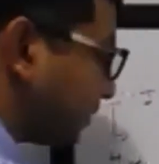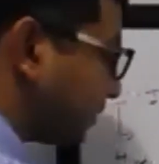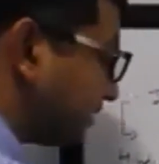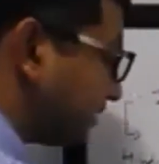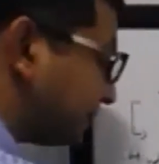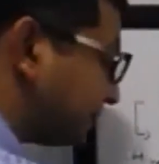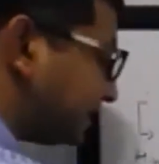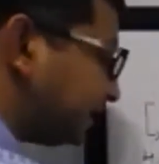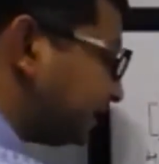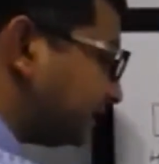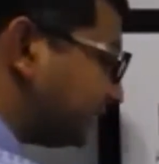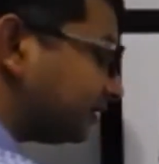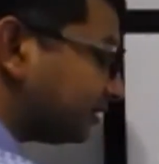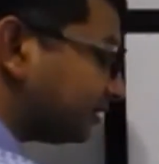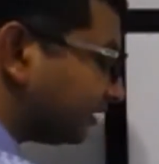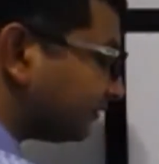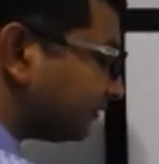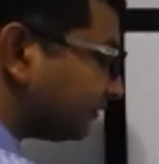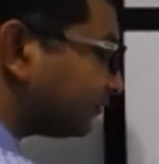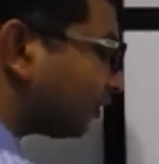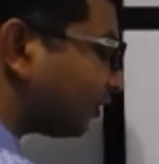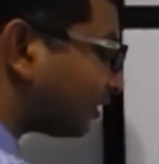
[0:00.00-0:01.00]
see,
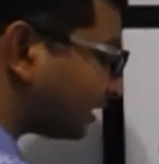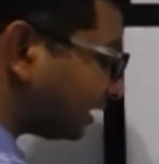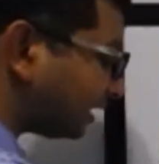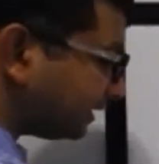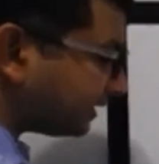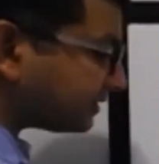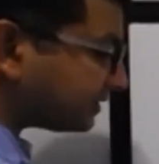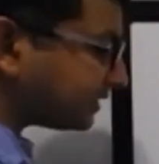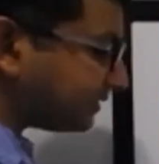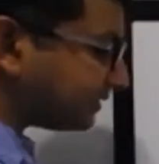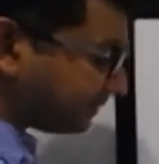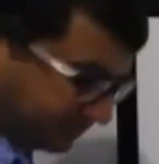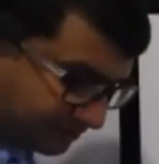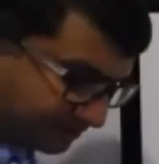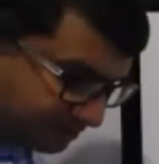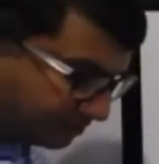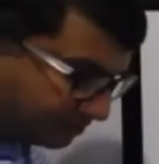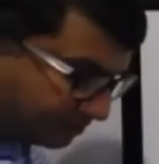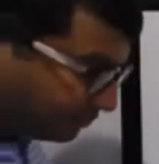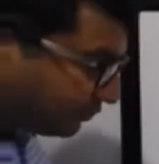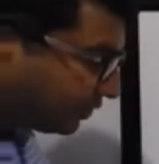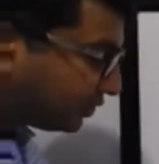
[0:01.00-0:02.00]
if not in this
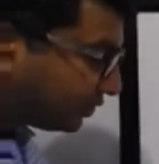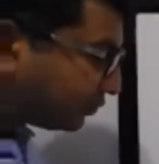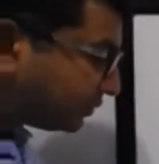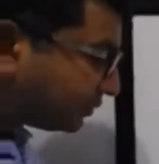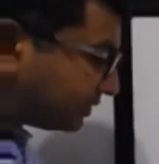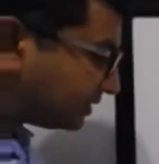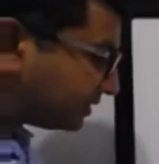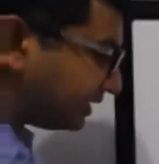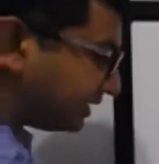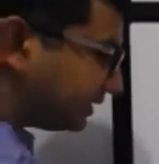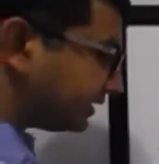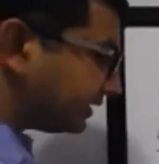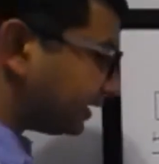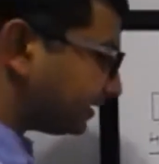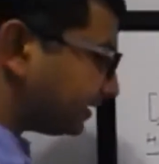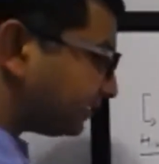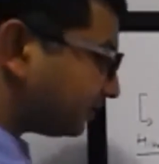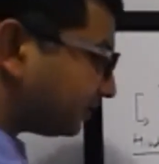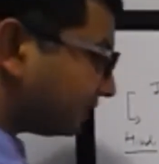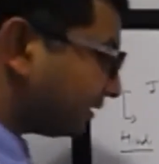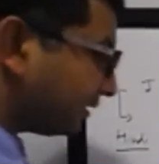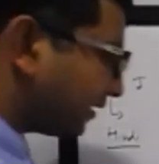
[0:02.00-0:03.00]
sentence, where you will see
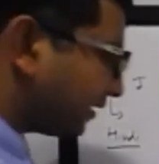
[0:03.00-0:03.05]
that